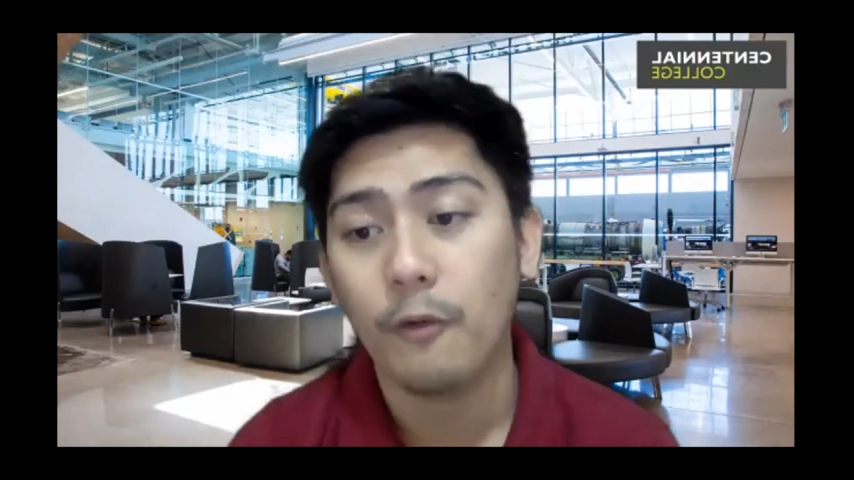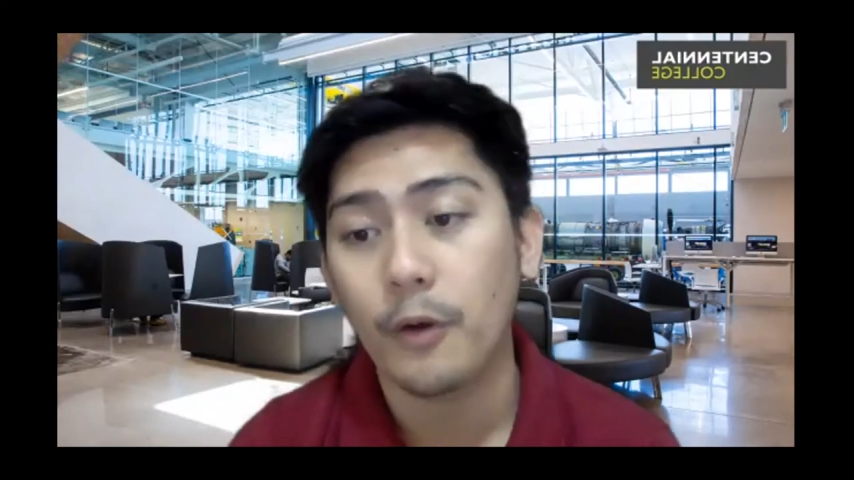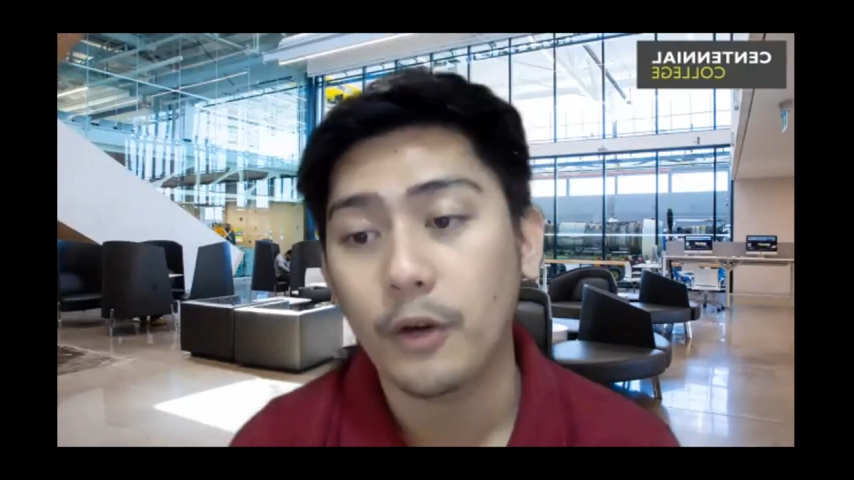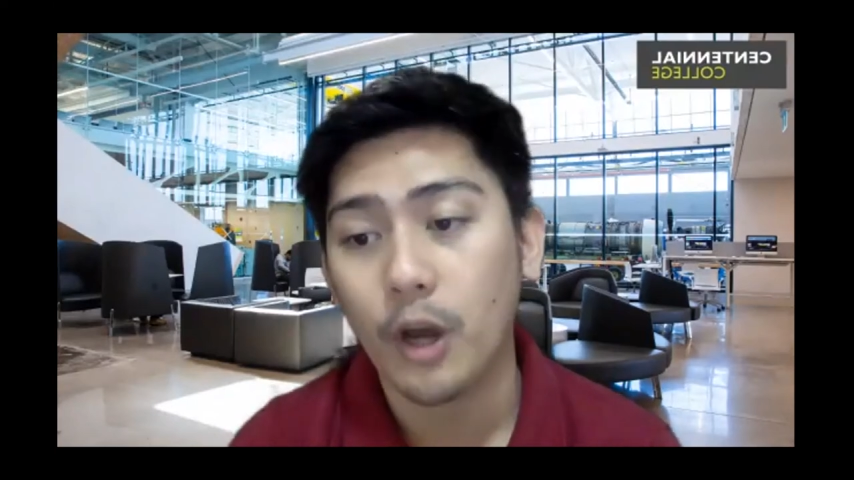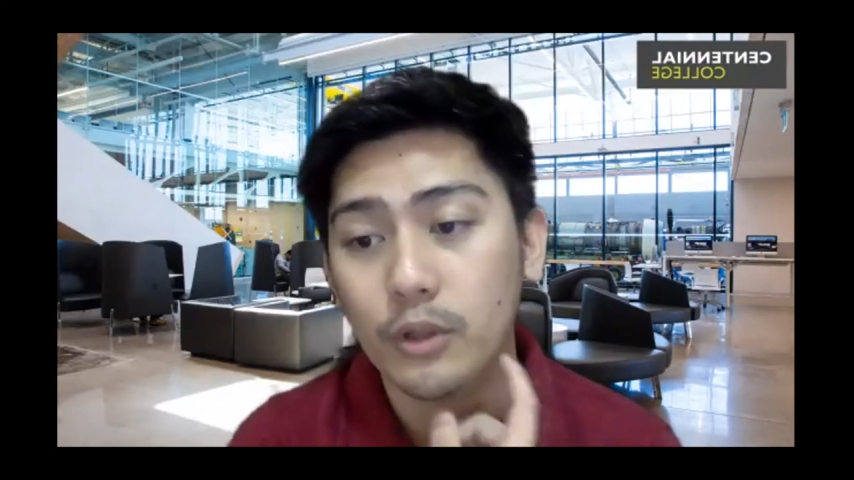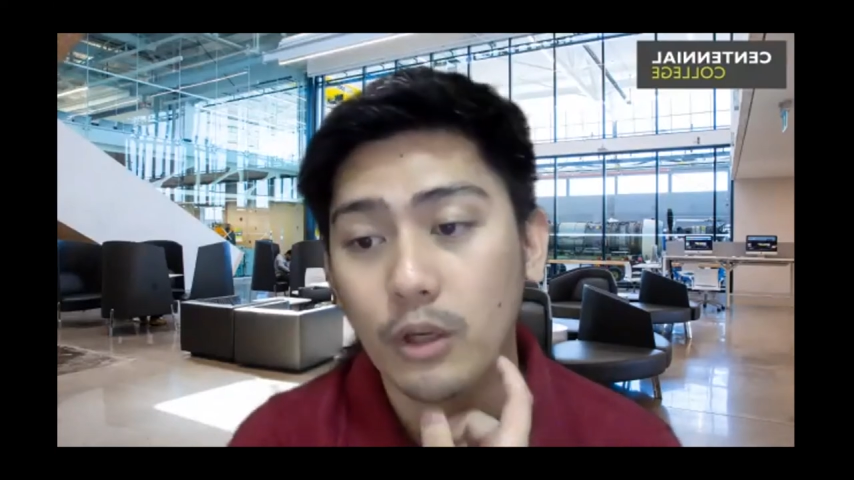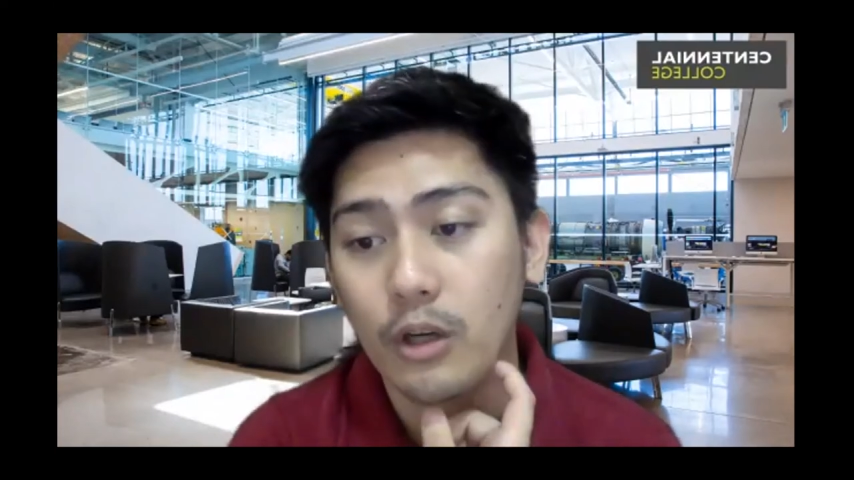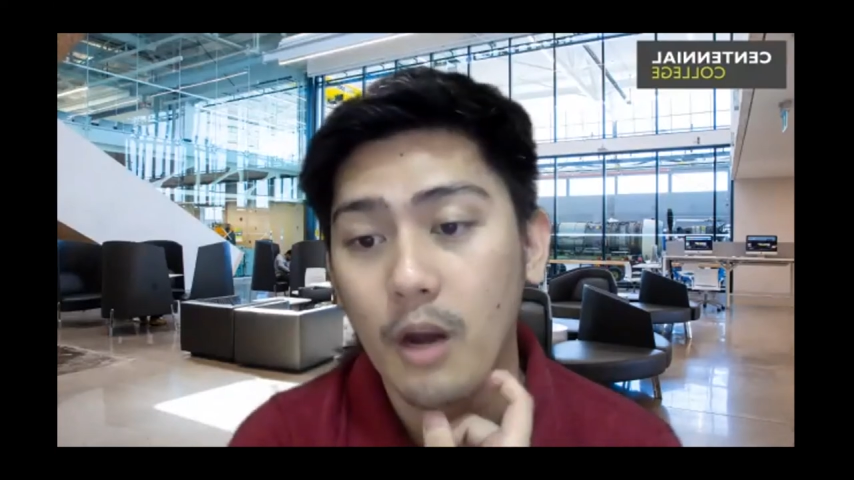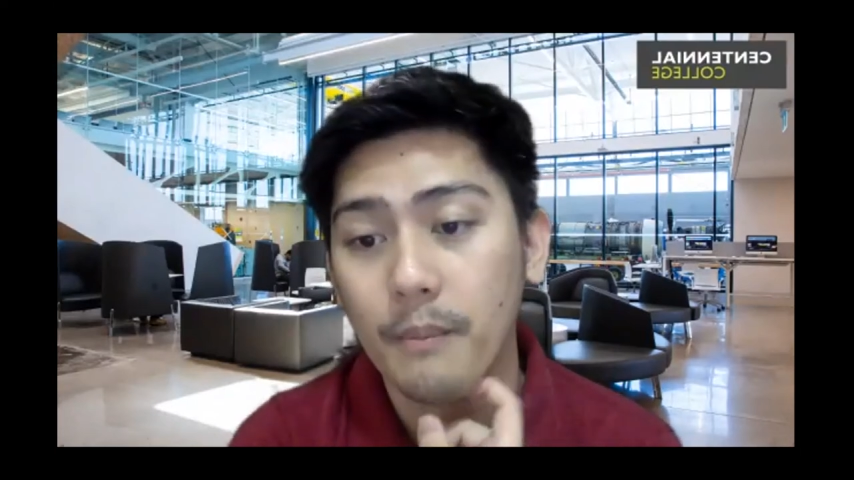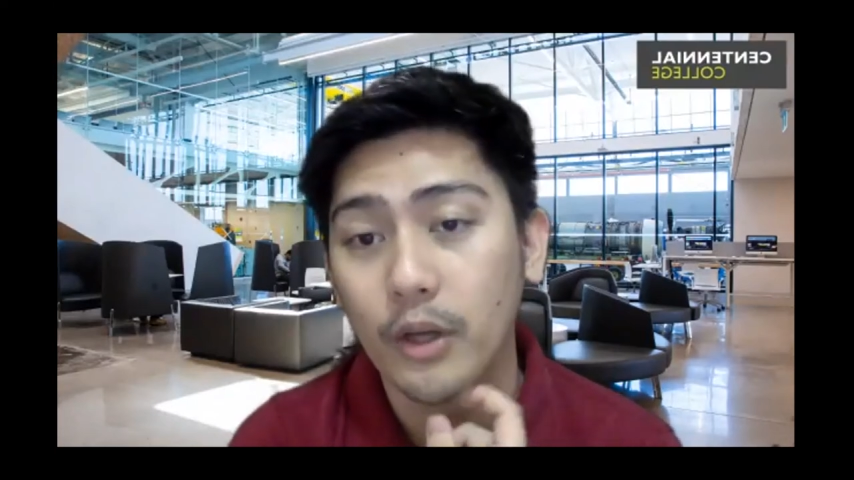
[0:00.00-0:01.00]
for the optional
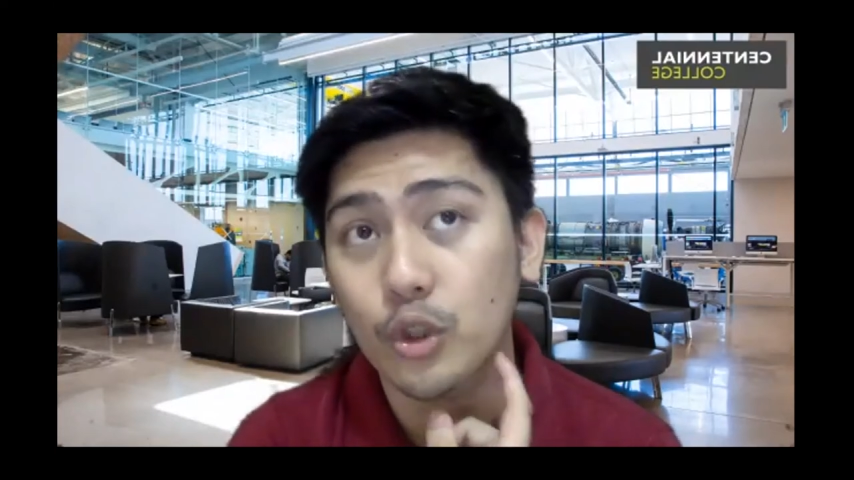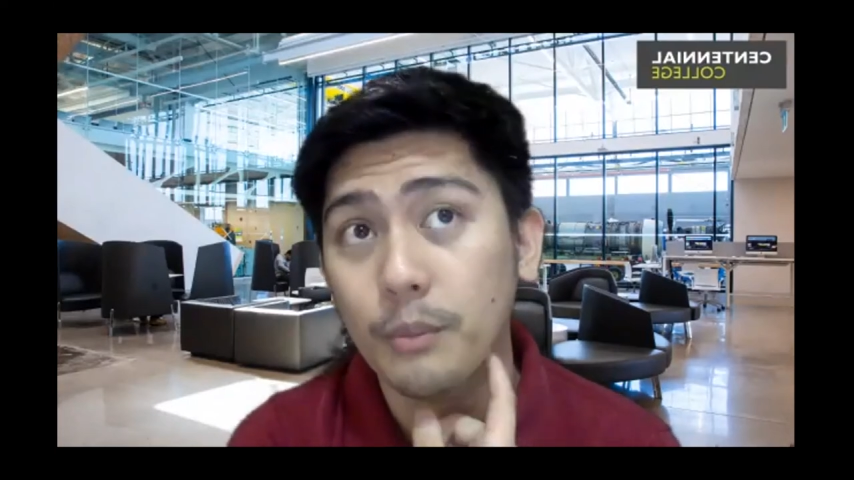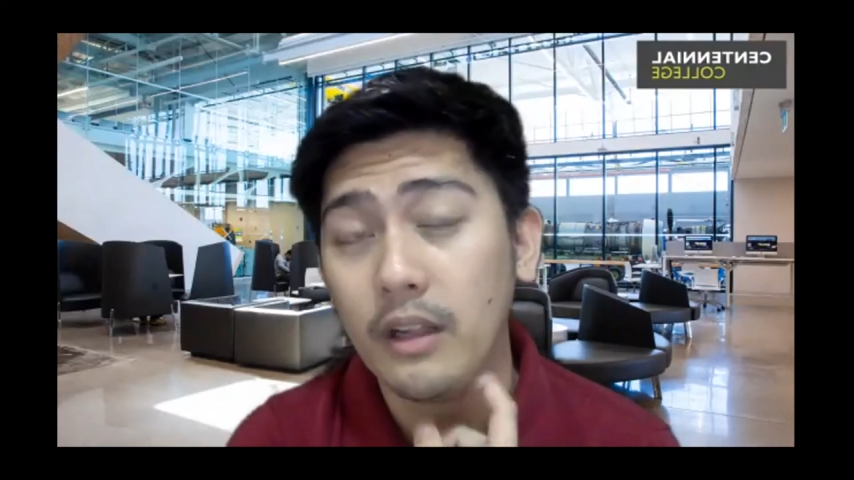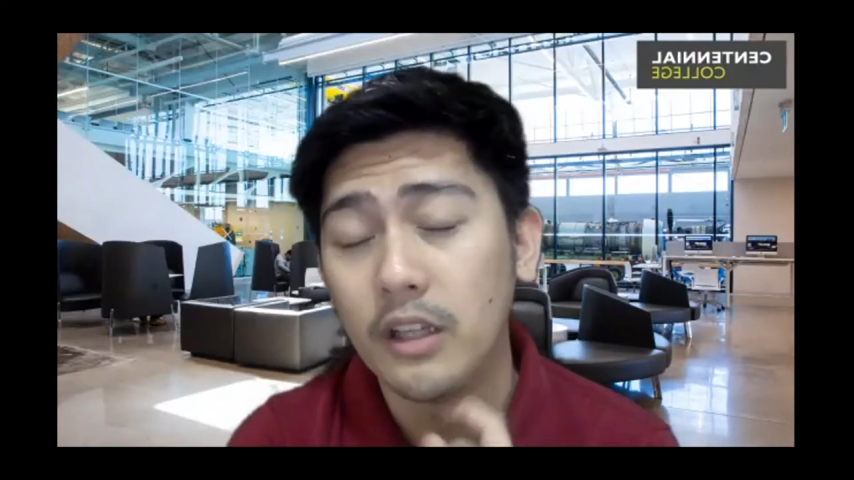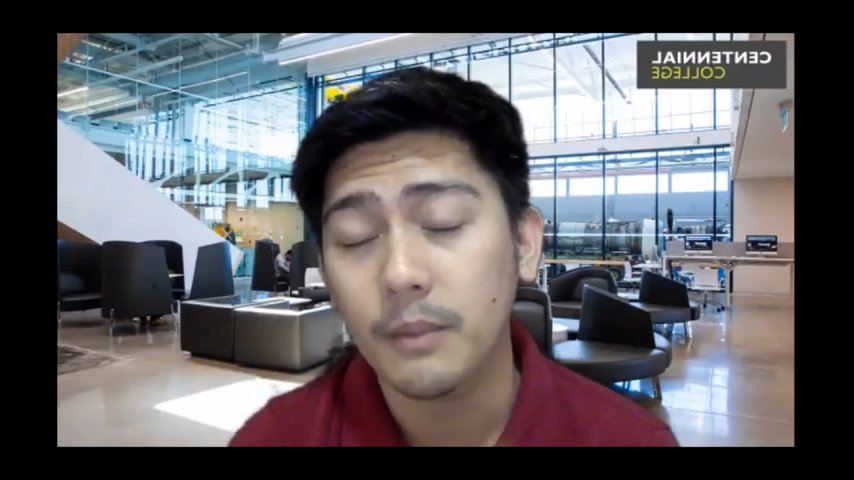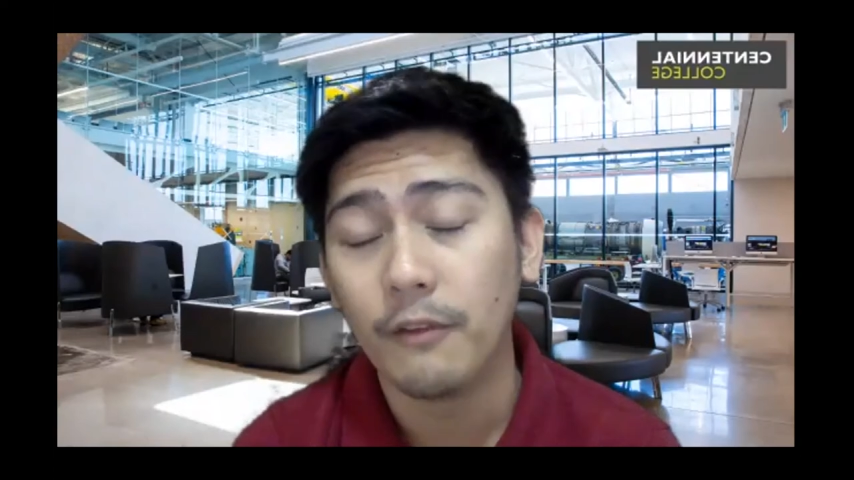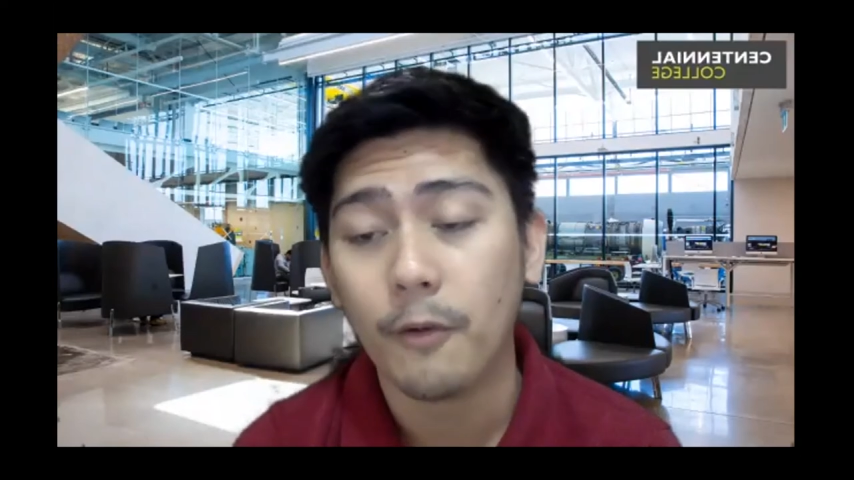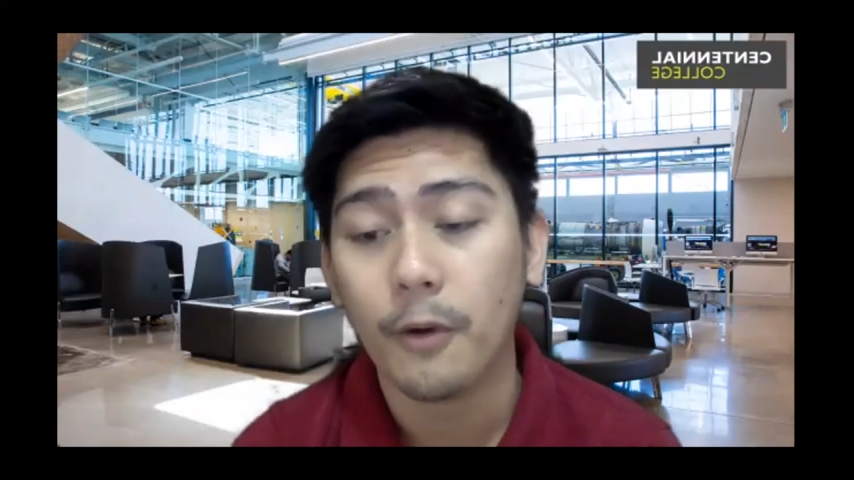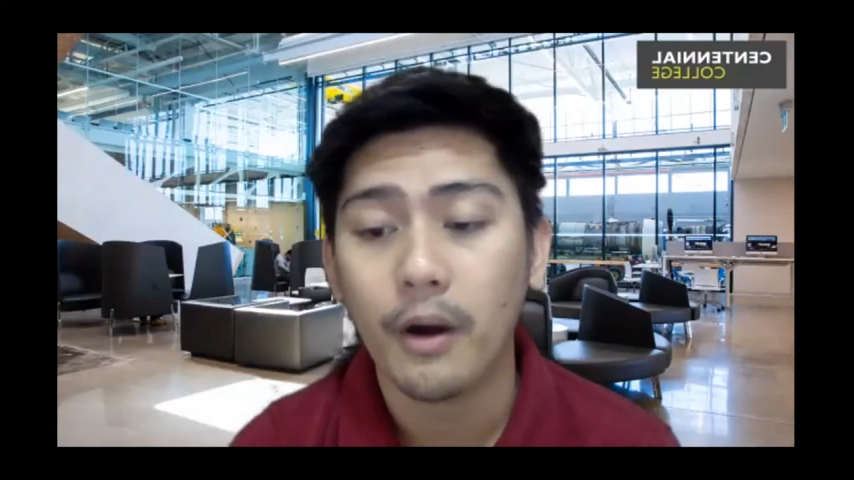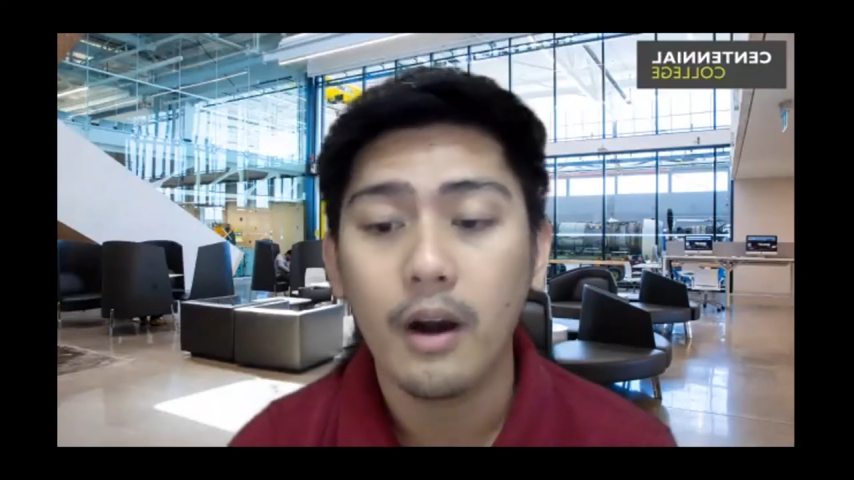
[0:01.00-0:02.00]
co-op because to be eligible
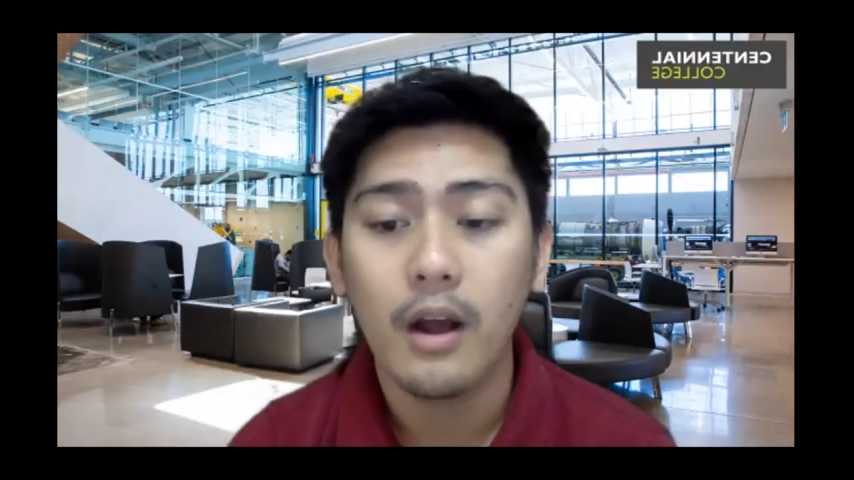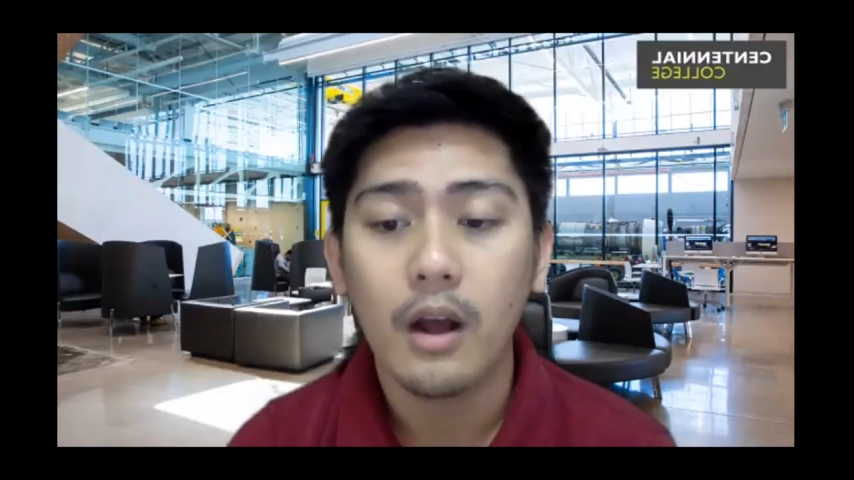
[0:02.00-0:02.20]
for